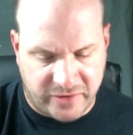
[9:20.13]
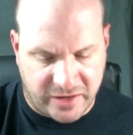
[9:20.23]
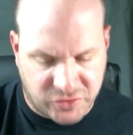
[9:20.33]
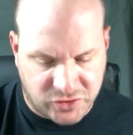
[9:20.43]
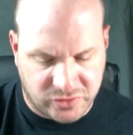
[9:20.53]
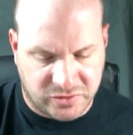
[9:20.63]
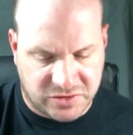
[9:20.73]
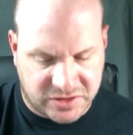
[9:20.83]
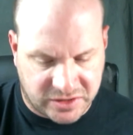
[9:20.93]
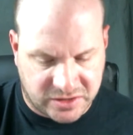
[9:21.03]
shoots,
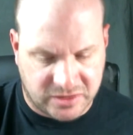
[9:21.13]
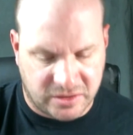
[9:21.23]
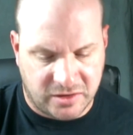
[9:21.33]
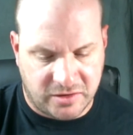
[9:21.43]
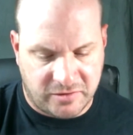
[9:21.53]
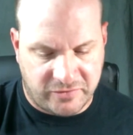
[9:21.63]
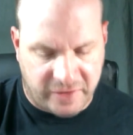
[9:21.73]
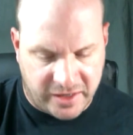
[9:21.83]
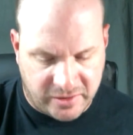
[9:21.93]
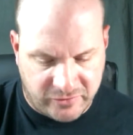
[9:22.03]
6
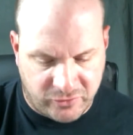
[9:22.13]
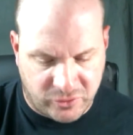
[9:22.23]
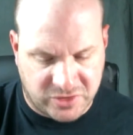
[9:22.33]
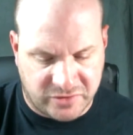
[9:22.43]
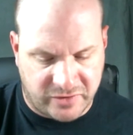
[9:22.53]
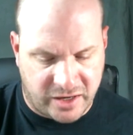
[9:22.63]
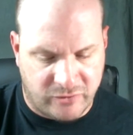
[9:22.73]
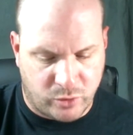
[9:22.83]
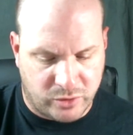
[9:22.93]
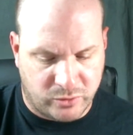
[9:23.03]
fight, 4
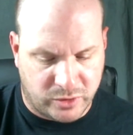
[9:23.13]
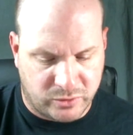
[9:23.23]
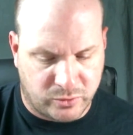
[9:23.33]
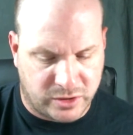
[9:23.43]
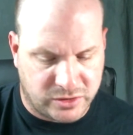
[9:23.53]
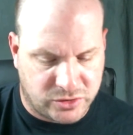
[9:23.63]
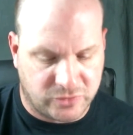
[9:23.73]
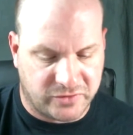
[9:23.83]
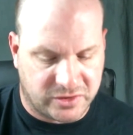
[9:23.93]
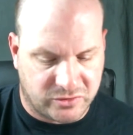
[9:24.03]
survive, 1, 1, 1,
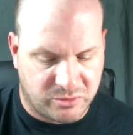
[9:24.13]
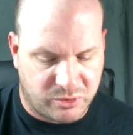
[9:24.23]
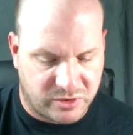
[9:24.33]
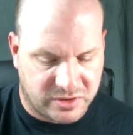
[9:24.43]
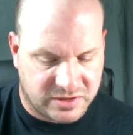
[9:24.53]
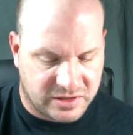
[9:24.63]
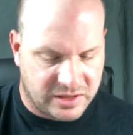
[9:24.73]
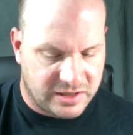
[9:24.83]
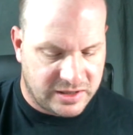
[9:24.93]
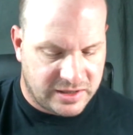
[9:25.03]
2 victory points,
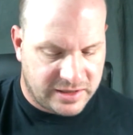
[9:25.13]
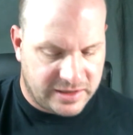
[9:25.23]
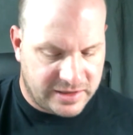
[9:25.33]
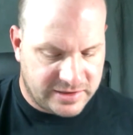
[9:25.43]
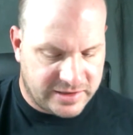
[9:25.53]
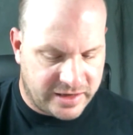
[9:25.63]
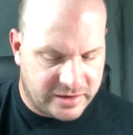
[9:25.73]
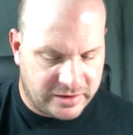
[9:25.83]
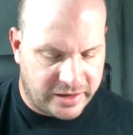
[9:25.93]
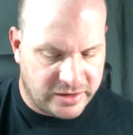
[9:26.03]
and he's got a
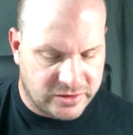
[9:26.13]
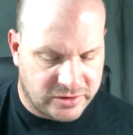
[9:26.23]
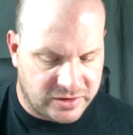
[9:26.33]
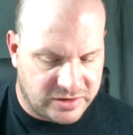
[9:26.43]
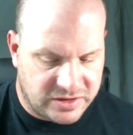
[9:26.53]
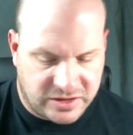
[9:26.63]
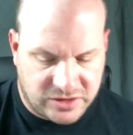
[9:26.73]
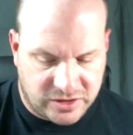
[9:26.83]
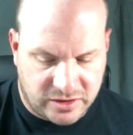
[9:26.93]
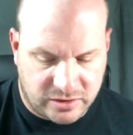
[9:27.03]
laser and he's an
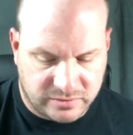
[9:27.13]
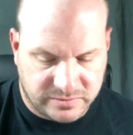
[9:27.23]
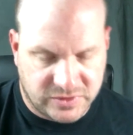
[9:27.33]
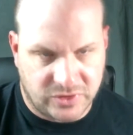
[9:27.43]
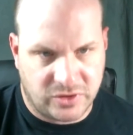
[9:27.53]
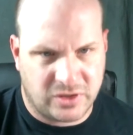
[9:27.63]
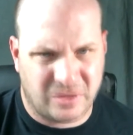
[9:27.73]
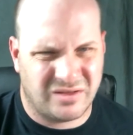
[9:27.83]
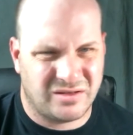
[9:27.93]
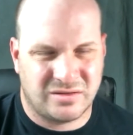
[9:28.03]
engineer. So you
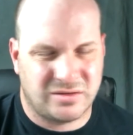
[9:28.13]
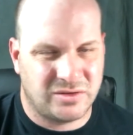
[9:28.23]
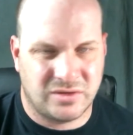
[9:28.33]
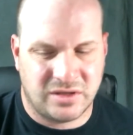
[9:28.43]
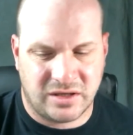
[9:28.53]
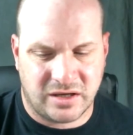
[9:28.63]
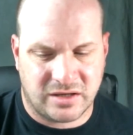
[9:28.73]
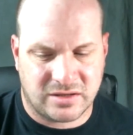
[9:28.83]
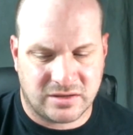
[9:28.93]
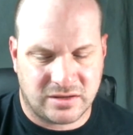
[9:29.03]
can do the